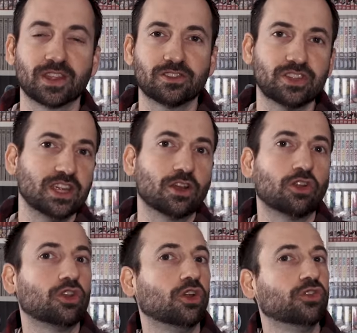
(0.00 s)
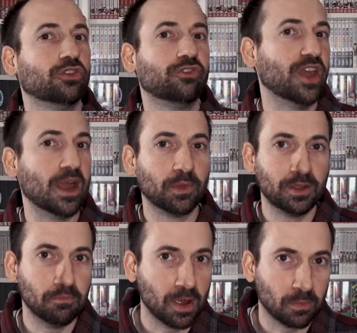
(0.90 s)
let's say closest
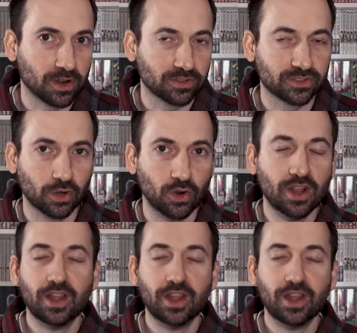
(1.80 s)
family members. So